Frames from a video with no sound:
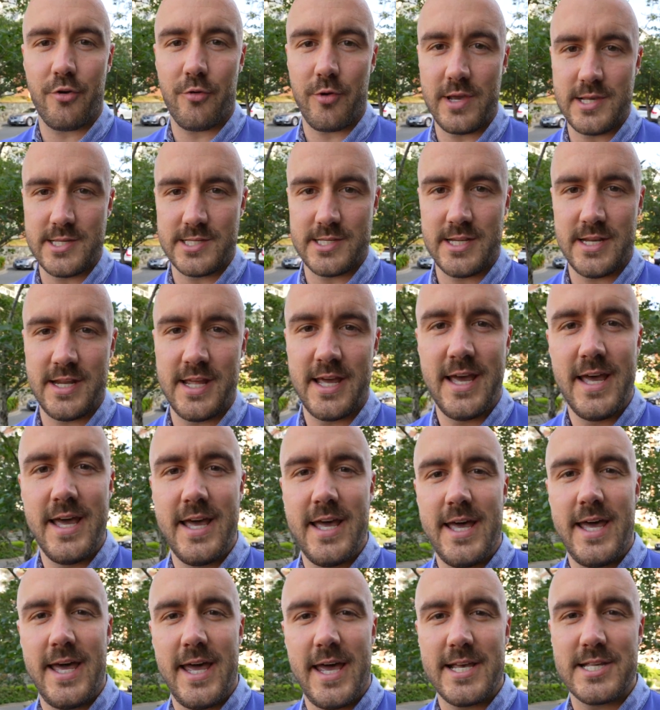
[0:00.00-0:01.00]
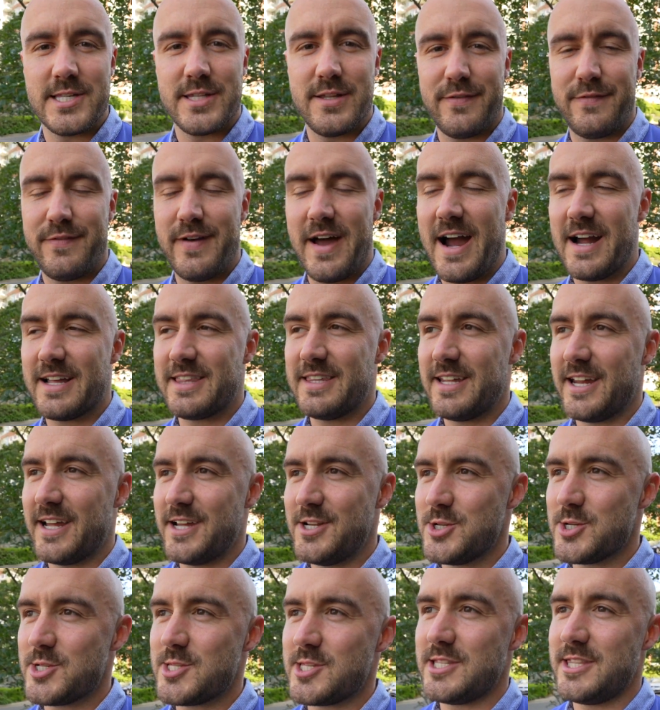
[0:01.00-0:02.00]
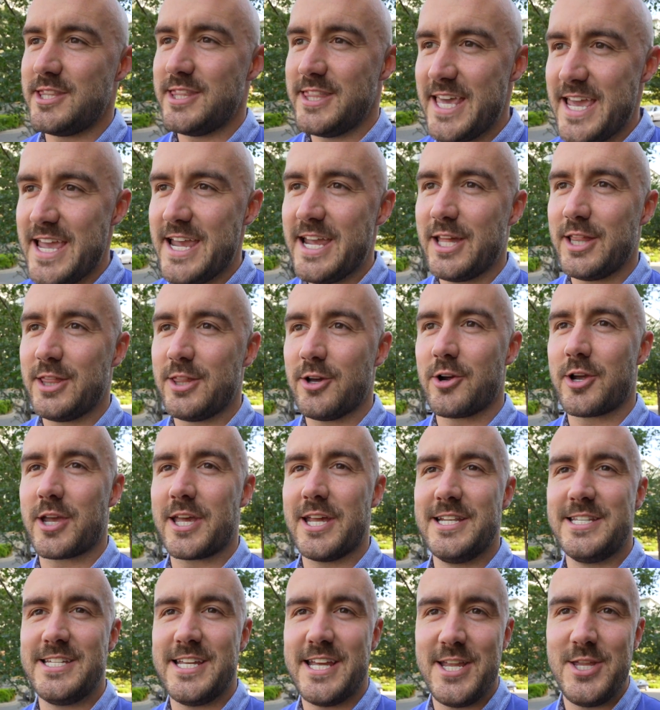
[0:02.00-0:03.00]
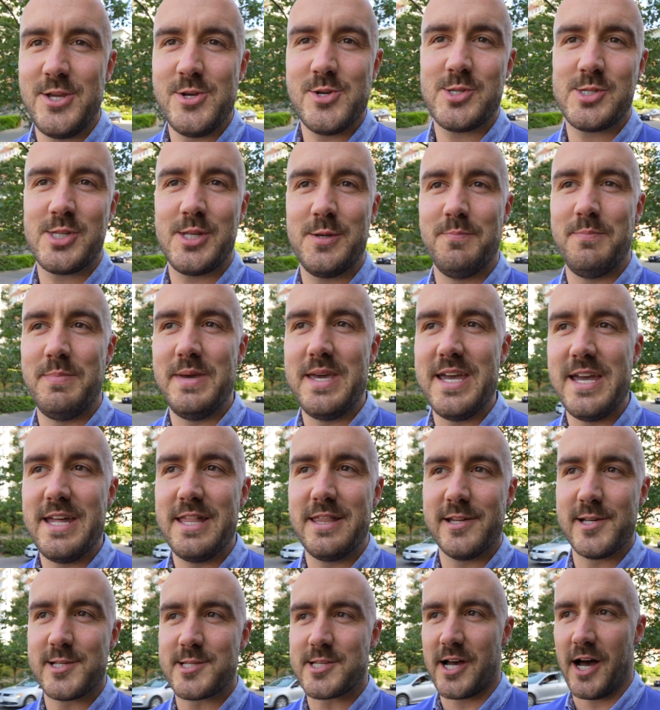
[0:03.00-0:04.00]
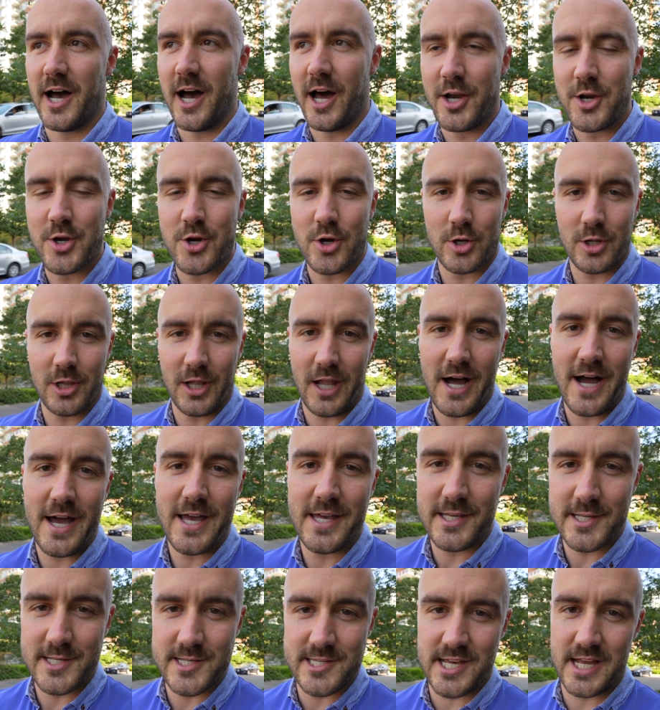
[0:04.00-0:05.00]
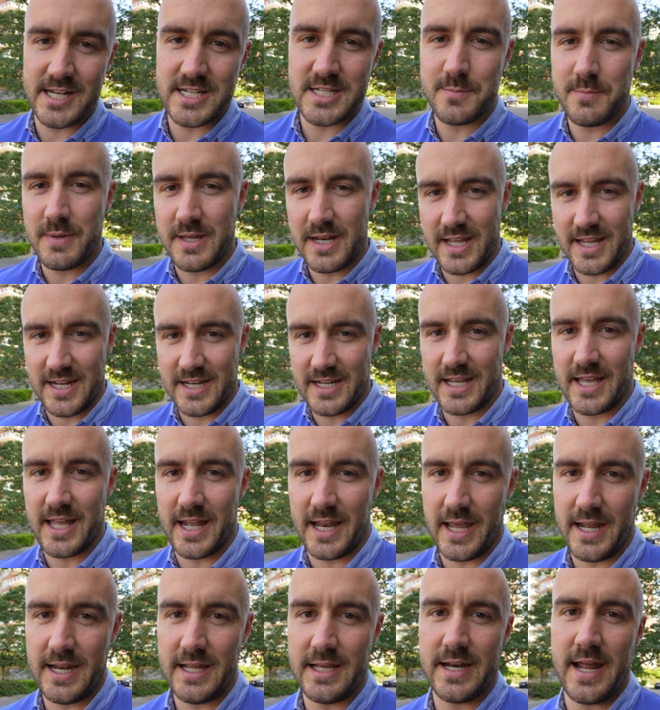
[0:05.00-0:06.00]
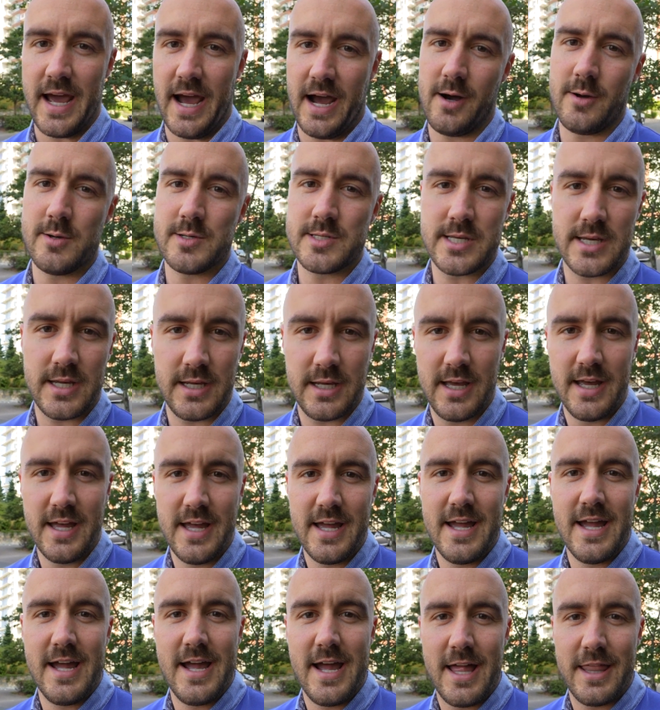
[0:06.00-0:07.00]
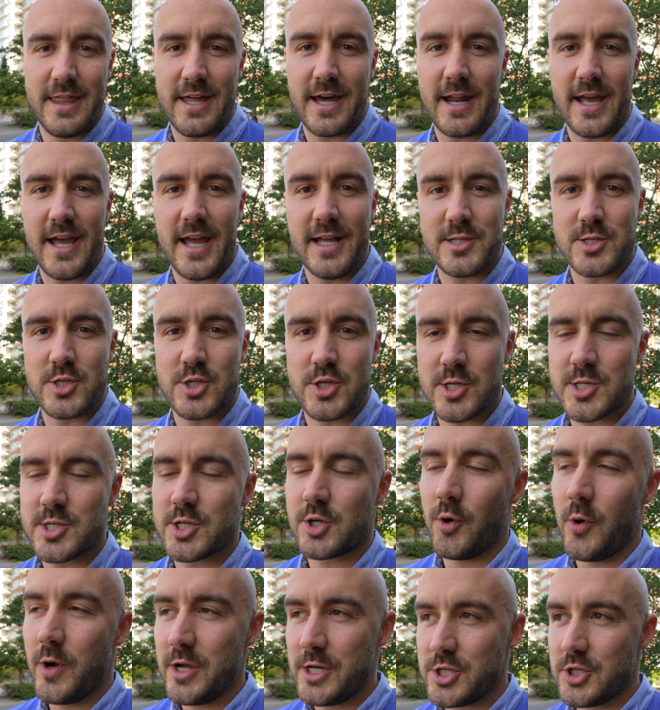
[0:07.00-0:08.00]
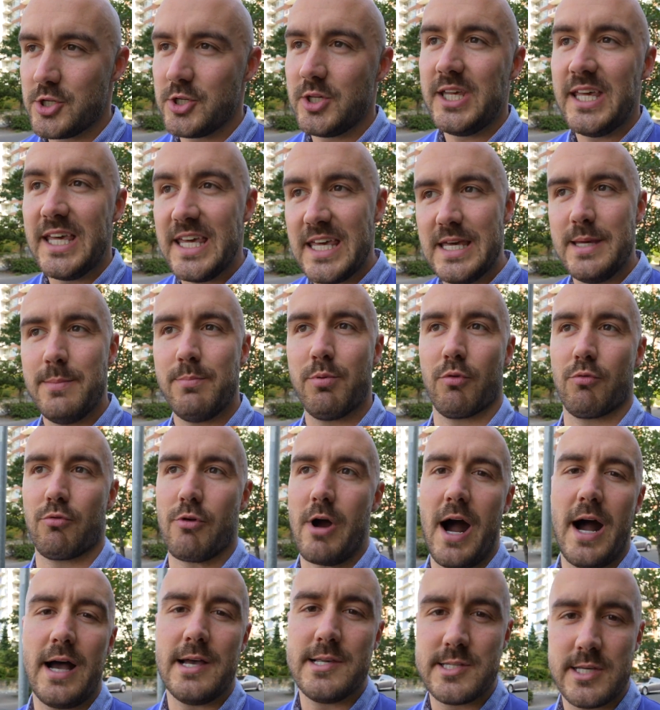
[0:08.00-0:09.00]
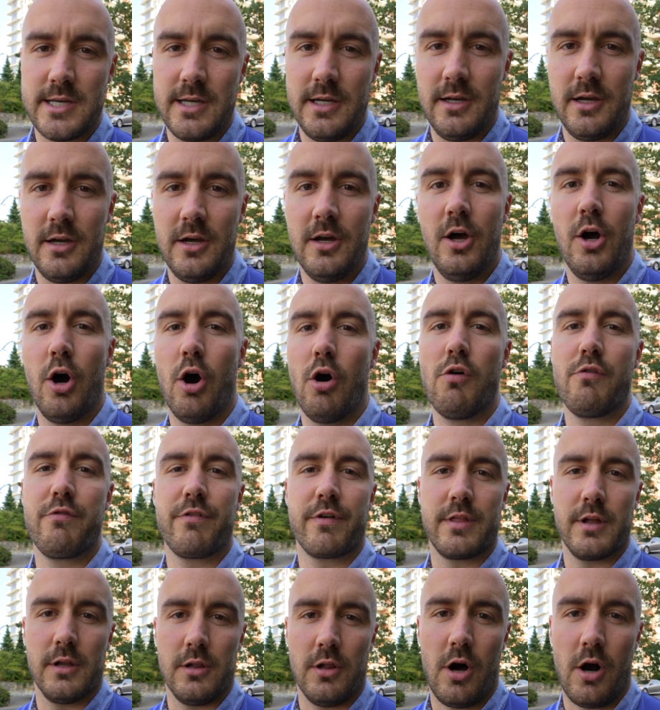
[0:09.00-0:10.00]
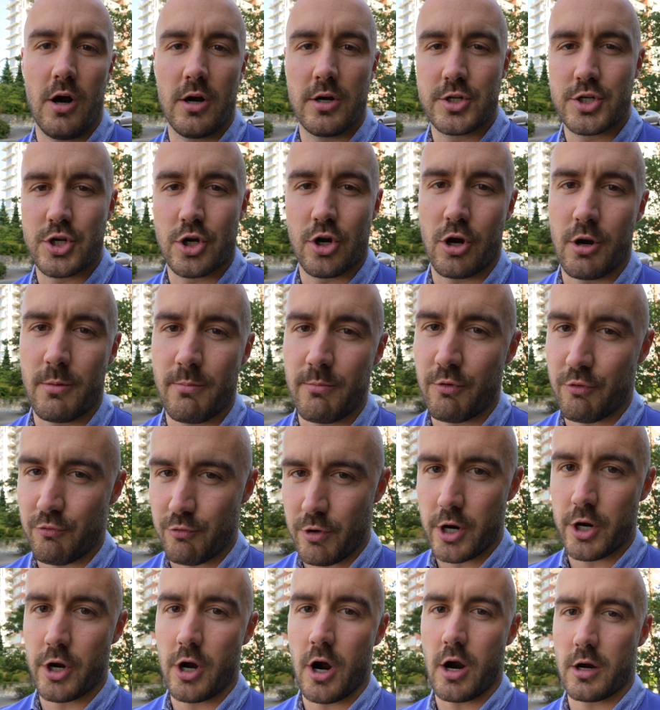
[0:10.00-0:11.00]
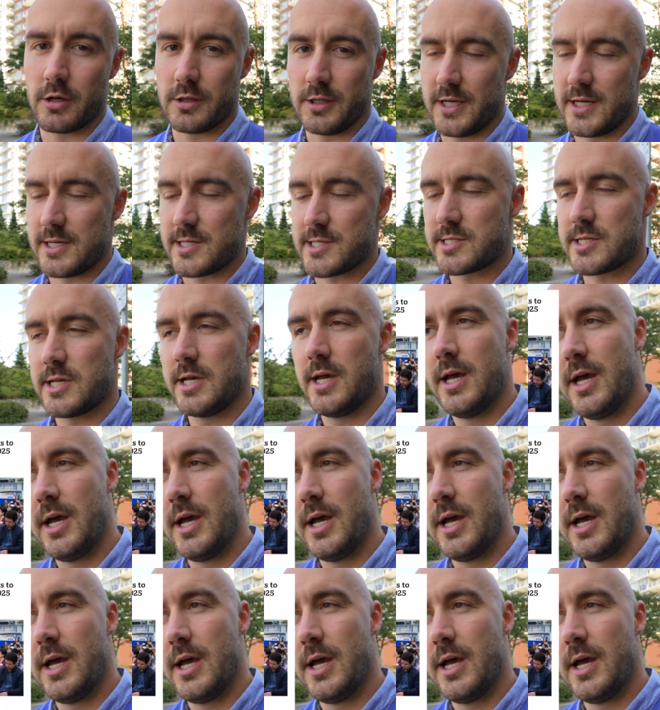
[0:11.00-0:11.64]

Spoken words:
reason is the fact that I just think there continues to be this underlying sentiment in Canadian housing that it's just going to keep rising over the long term regardless.